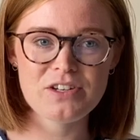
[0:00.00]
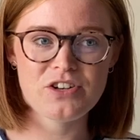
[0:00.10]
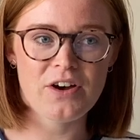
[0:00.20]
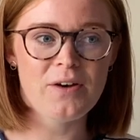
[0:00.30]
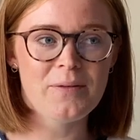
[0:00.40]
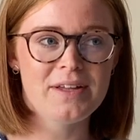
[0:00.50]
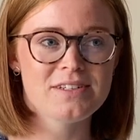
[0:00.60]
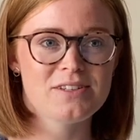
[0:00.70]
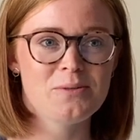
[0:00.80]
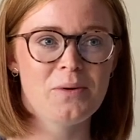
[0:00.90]
toe into
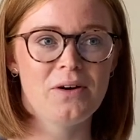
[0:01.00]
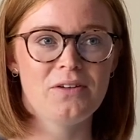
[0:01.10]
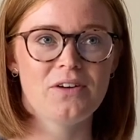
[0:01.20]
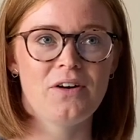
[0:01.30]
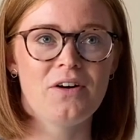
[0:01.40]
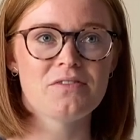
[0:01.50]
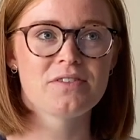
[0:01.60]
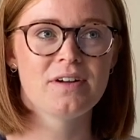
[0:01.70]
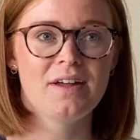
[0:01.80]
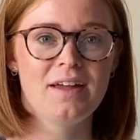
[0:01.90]
the world of
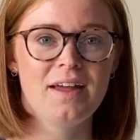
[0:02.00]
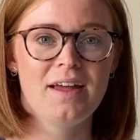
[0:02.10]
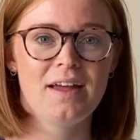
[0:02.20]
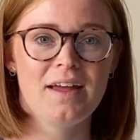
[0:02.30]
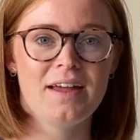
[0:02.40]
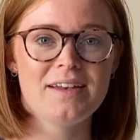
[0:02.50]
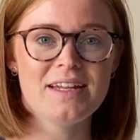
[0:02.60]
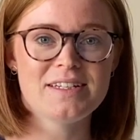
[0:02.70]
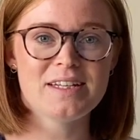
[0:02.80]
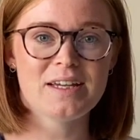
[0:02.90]

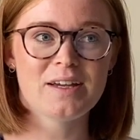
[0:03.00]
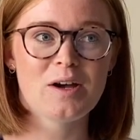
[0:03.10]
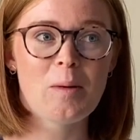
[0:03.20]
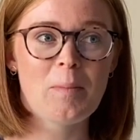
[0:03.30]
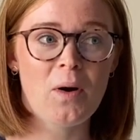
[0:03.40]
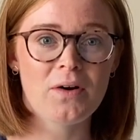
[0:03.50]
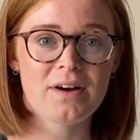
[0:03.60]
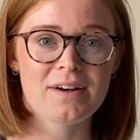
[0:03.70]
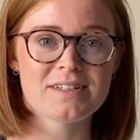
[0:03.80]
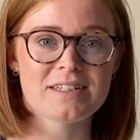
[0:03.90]
knitting
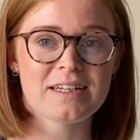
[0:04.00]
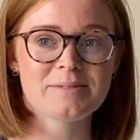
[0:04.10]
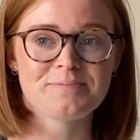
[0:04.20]
podcasting.